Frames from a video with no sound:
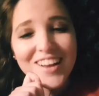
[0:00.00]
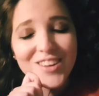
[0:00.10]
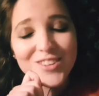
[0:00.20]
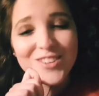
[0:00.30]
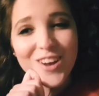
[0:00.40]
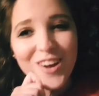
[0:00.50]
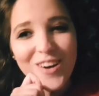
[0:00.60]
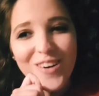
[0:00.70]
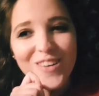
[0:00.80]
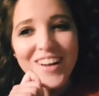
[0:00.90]

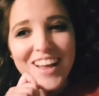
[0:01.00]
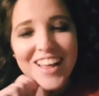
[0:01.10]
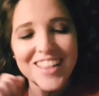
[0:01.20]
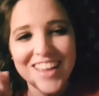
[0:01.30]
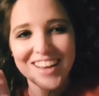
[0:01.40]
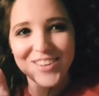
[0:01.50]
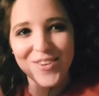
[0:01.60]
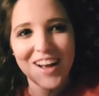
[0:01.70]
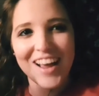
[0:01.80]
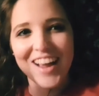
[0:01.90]
So that's
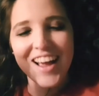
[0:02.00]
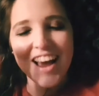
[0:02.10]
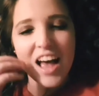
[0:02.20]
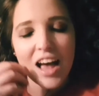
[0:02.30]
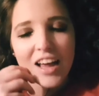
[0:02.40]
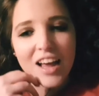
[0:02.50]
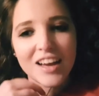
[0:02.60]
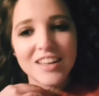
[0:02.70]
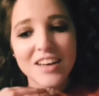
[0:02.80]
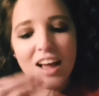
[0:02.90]
why I
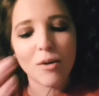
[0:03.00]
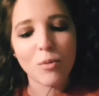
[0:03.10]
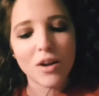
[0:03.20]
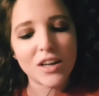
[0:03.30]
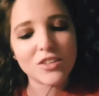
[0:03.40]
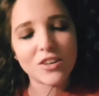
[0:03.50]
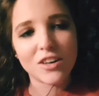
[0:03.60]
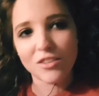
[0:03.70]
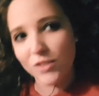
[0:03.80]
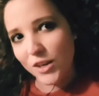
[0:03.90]
did not want to
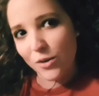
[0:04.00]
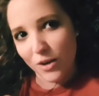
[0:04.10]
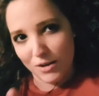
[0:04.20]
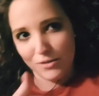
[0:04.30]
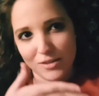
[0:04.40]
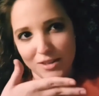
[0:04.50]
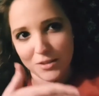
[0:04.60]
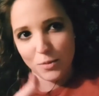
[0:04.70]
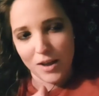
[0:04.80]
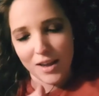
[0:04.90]
start the video off
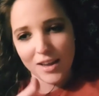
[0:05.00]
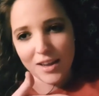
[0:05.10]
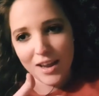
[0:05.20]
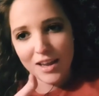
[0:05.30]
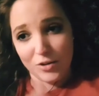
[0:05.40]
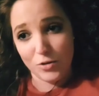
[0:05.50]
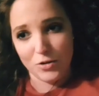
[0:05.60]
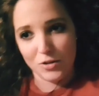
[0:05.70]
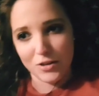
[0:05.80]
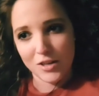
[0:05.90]
this way at
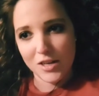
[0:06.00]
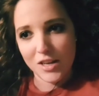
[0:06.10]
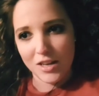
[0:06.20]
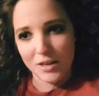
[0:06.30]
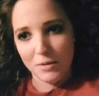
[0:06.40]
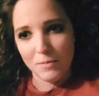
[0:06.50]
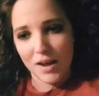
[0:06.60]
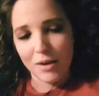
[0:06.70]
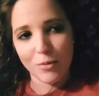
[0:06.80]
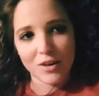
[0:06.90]
all.
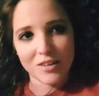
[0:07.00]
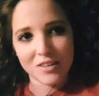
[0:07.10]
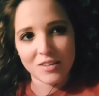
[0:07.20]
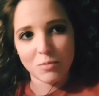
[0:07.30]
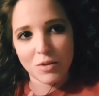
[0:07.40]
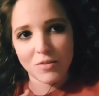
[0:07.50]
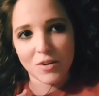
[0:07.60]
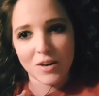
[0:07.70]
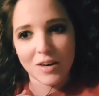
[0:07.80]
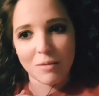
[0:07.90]
I wanted it to be
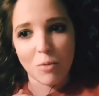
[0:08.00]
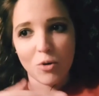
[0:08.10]
very